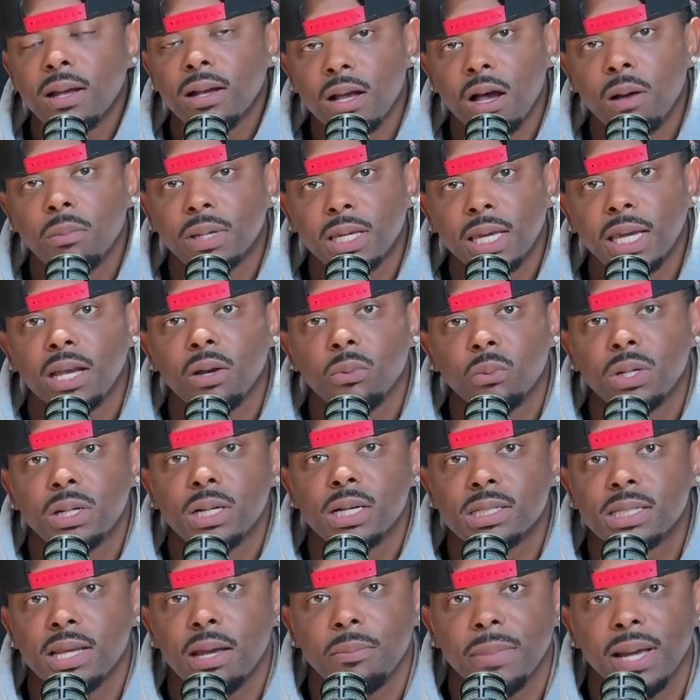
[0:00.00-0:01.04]
Come kick it with
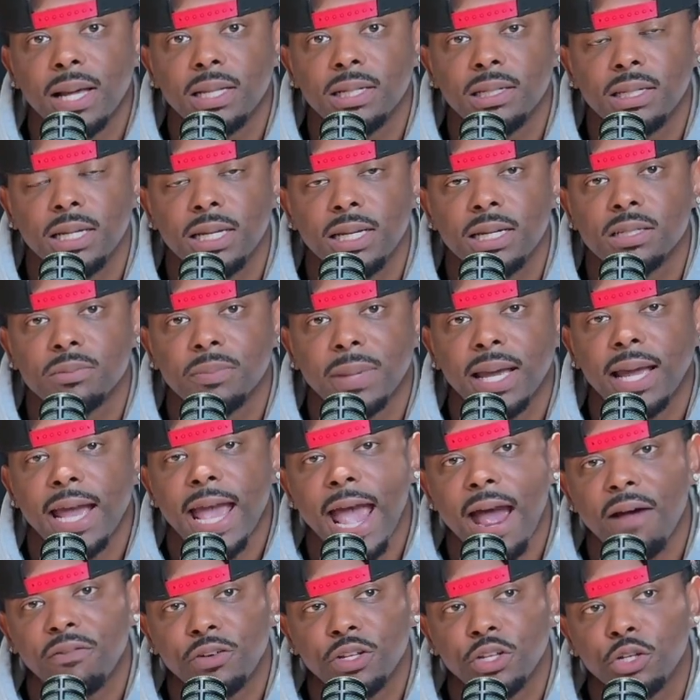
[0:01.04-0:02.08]
us at Manly D's, man.
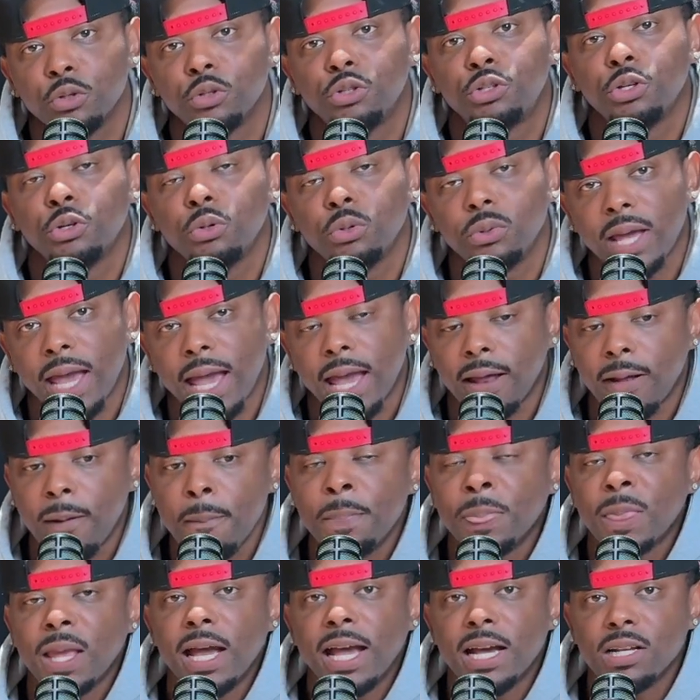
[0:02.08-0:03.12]
After you do that,
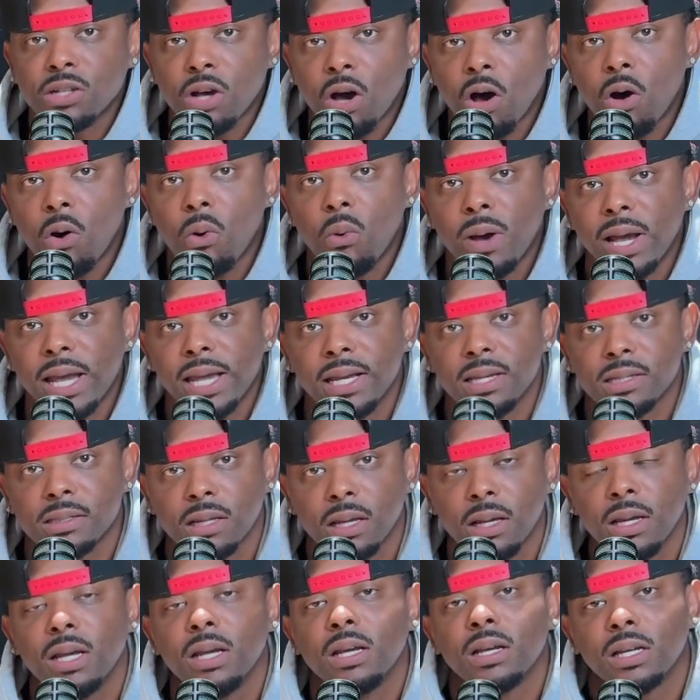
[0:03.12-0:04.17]
as
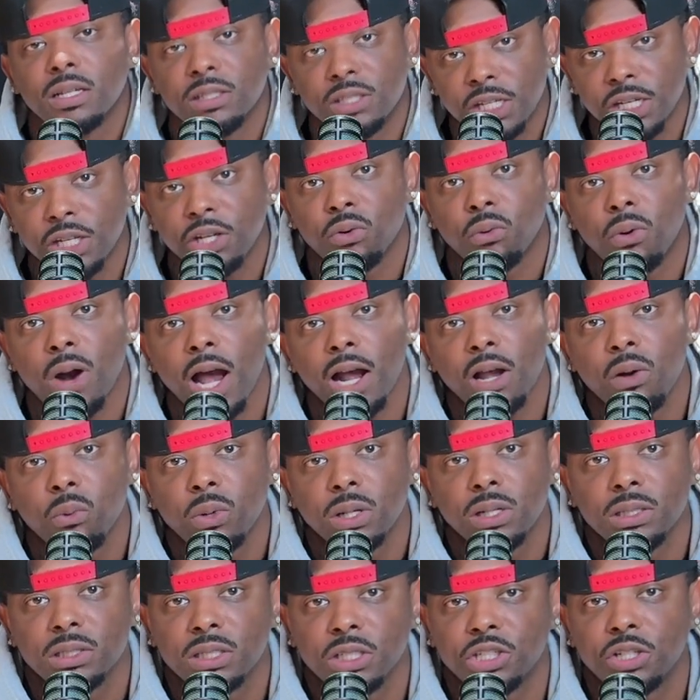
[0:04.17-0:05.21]
always, continue rocking
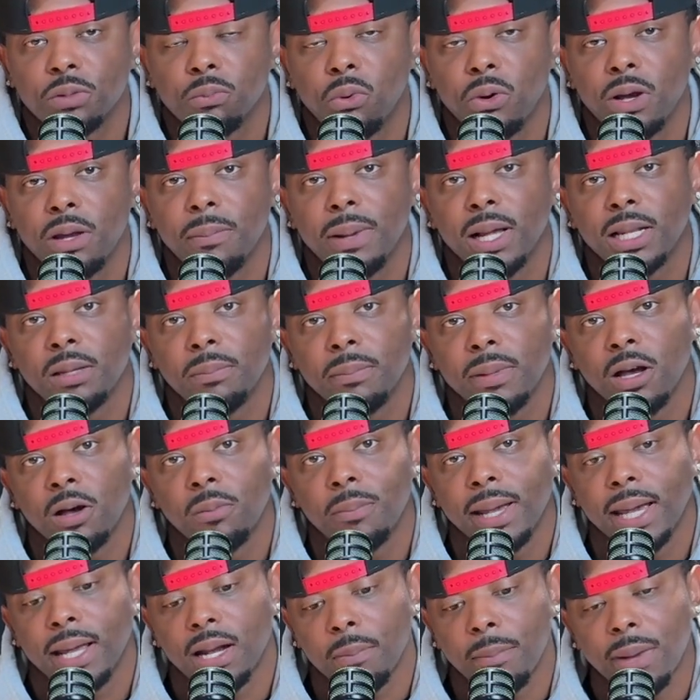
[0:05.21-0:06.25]
with us. It's your boy, Melly Mel,
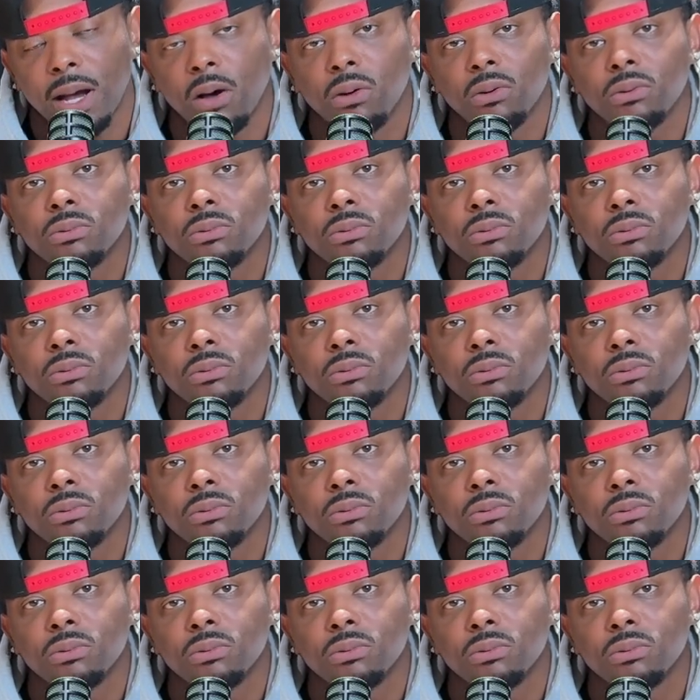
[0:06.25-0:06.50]
man. I'm out.